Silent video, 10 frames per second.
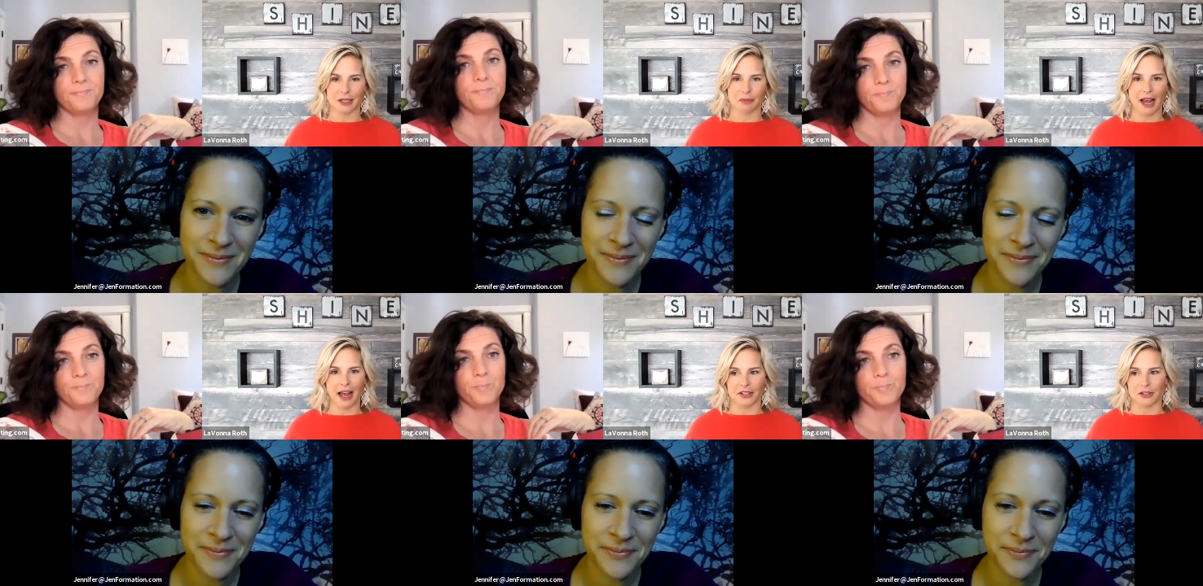
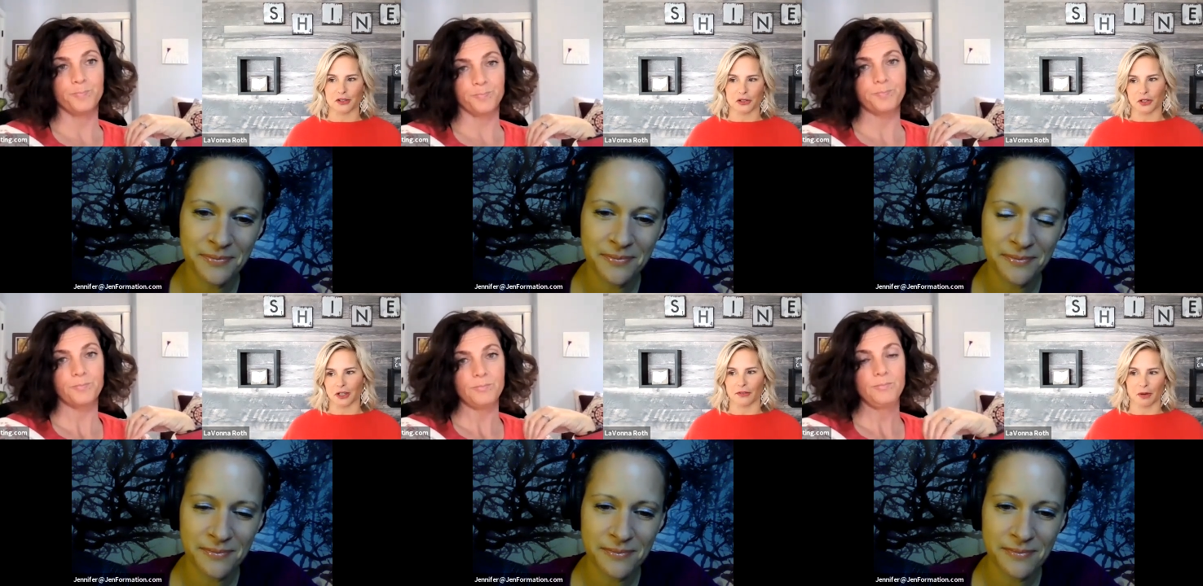Speaker 1: path. It's a
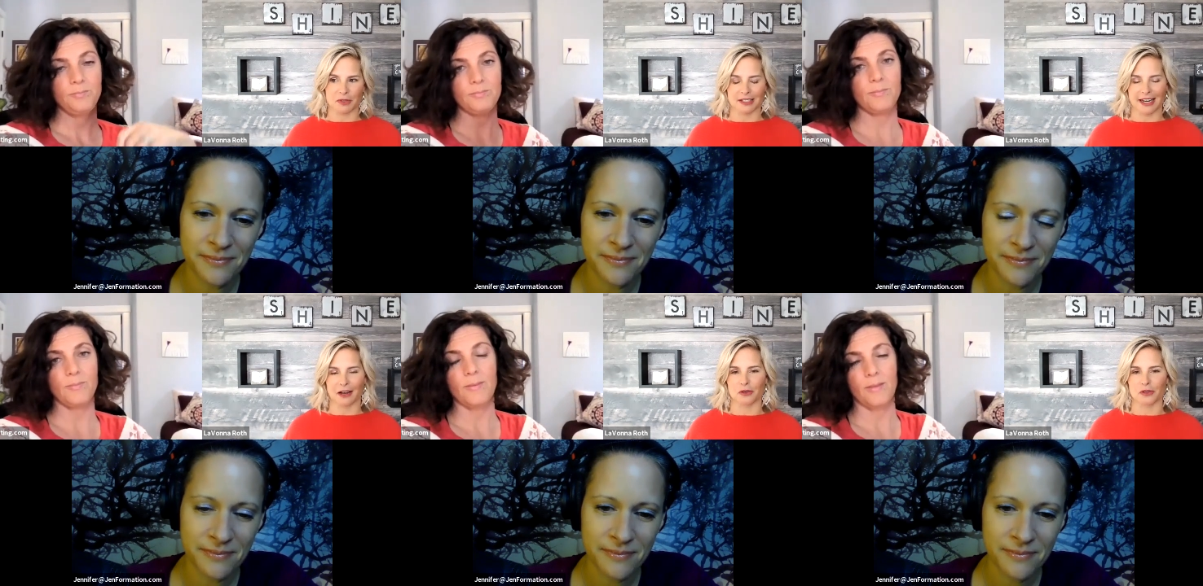journey of ups and
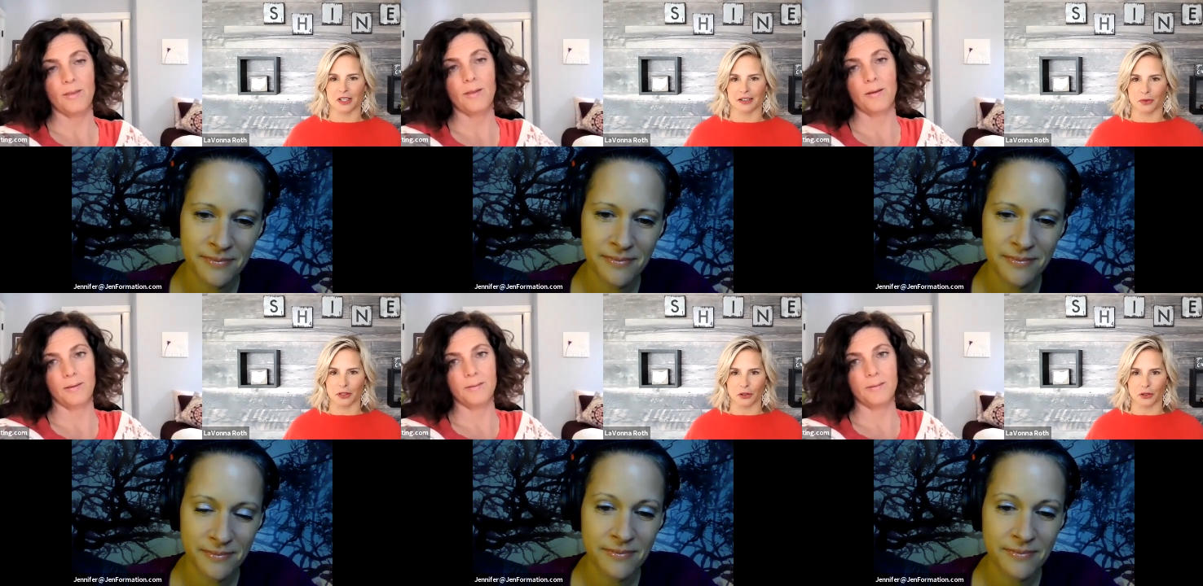downs. And if we